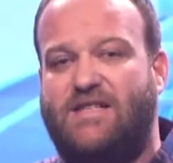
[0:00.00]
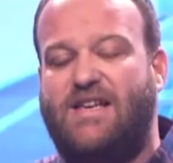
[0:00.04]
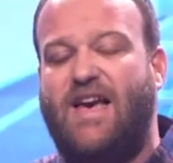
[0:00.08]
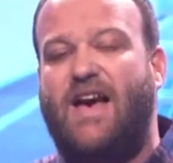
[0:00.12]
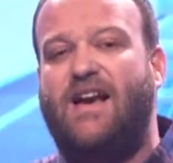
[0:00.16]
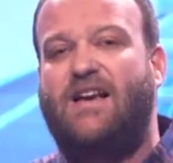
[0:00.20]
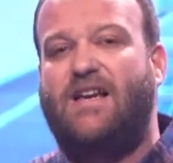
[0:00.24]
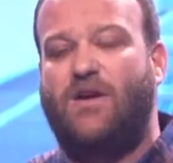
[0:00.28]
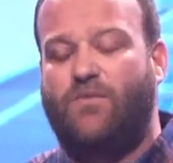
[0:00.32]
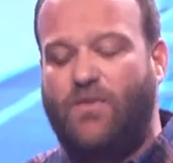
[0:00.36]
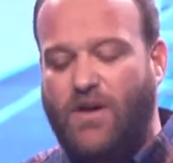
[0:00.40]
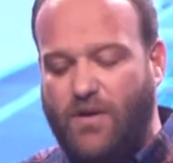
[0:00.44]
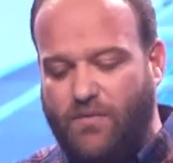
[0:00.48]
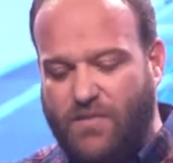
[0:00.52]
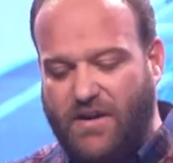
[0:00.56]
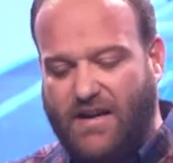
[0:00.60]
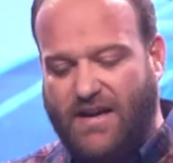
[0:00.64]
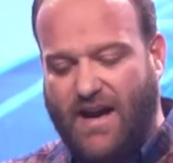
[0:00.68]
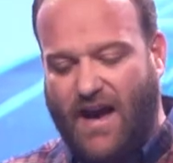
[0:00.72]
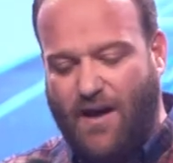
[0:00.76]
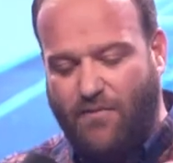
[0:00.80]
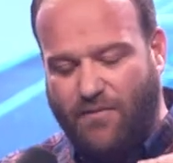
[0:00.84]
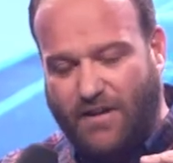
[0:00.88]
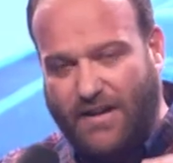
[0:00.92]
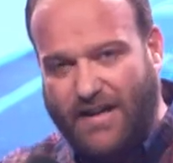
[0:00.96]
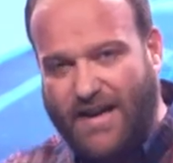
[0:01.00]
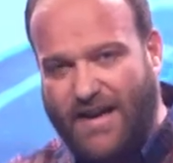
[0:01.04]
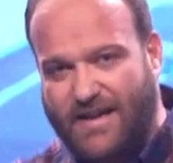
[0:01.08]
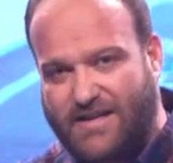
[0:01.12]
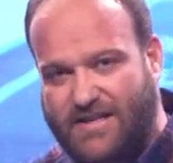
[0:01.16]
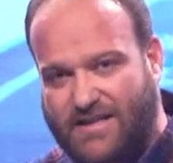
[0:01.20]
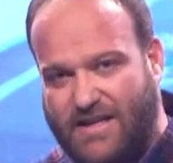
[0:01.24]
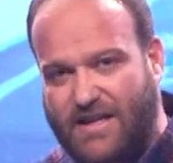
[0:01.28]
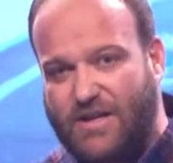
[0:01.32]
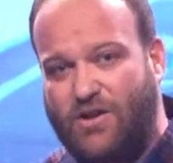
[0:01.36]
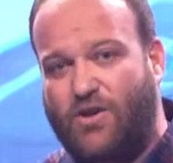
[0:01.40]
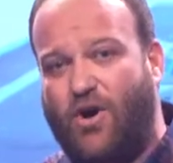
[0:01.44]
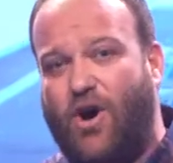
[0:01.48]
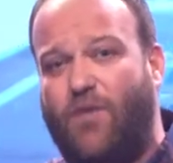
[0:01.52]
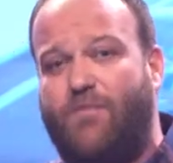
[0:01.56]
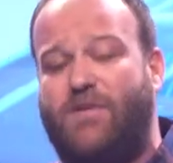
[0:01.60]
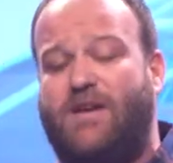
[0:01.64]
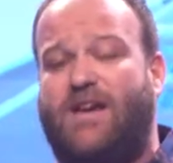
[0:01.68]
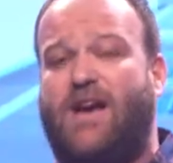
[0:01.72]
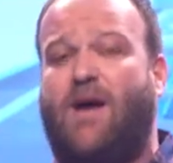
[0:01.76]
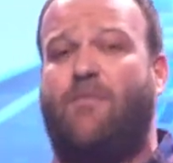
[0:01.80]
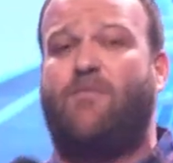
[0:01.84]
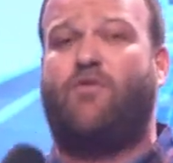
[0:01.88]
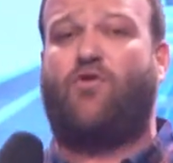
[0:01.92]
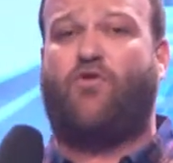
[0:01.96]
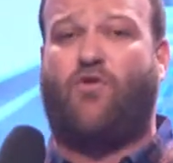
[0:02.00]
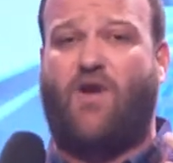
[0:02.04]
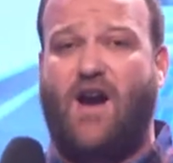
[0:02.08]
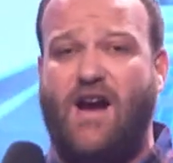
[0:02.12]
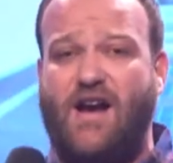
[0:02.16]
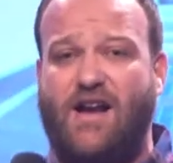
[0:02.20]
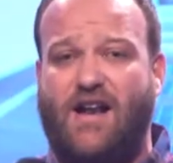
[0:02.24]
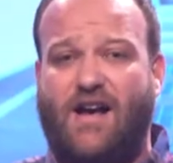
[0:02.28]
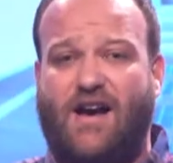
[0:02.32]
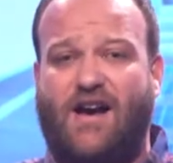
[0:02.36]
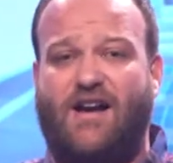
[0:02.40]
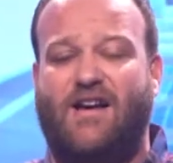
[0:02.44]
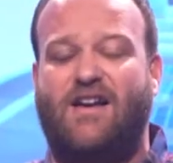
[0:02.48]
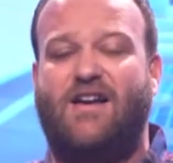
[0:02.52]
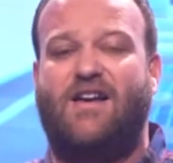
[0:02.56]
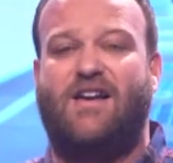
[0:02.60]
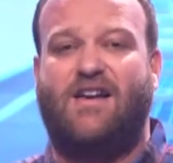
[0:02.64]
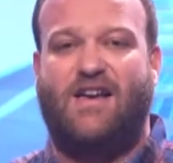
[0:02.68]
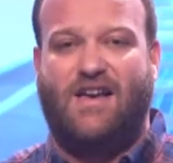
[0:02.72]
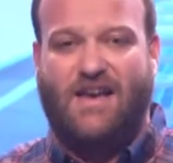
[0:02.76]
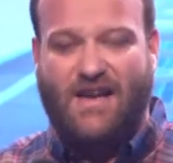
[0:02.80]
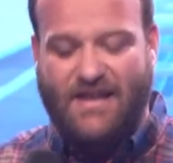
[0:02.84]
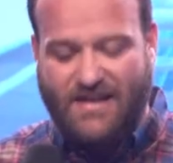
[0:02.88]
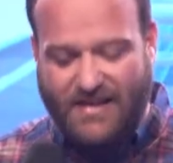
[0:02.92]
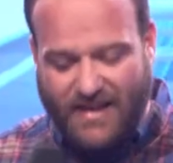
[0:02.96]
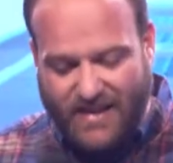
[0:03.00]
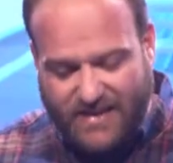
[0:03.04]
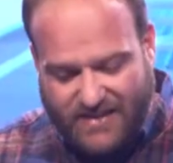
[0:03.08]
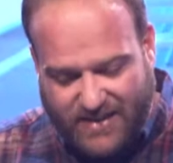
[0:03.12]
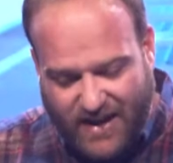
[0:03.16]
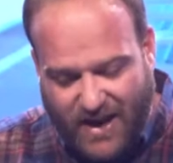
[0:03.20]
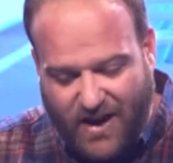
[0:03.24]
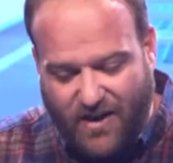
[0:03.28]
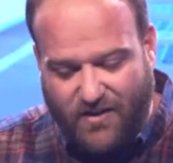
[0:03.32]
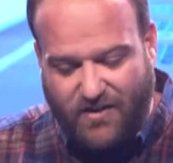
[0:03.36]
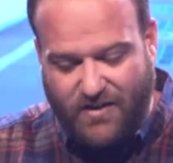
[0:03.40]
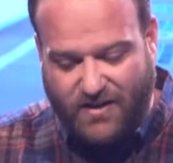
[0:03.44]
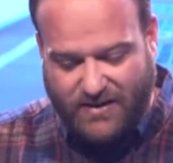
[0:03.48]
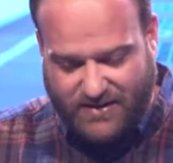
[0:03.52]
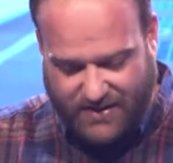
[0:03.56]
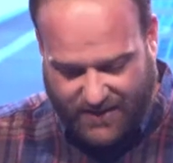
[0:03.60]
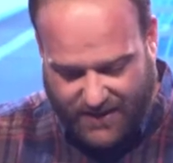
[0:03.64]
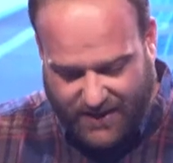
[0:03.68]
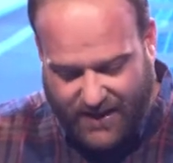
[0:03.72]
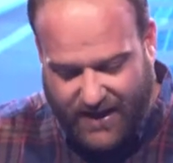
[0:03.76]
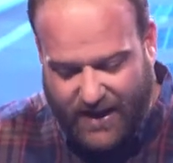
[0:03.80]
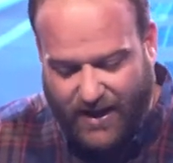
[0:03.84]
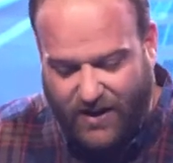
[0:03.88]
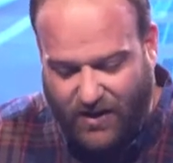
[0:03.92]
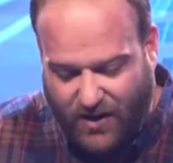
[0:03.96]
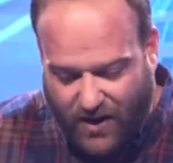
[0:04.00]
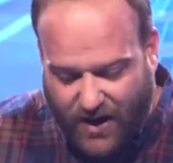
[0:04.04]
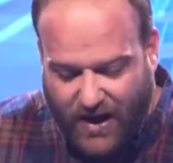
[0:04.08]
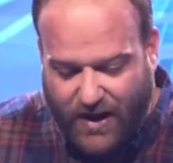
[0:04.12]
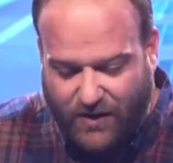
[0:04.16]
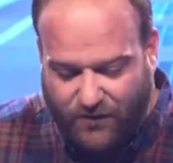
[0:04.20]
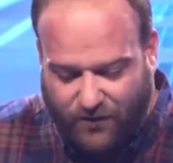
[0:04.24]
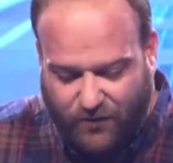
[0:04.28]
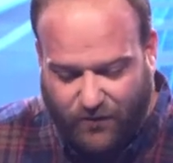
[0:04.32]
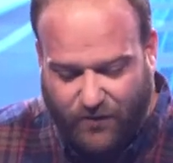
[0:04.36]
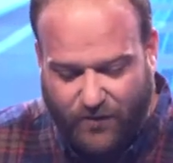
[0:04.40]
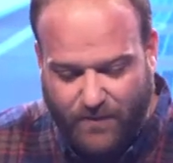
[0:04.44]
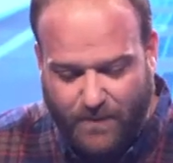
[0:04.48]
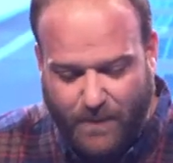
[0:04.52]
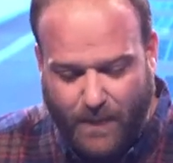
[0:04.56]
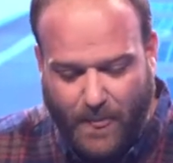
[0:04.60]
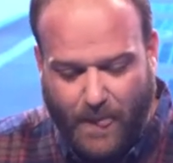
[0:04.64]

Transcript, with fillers: How can we become less and God become greater in these areas in our life?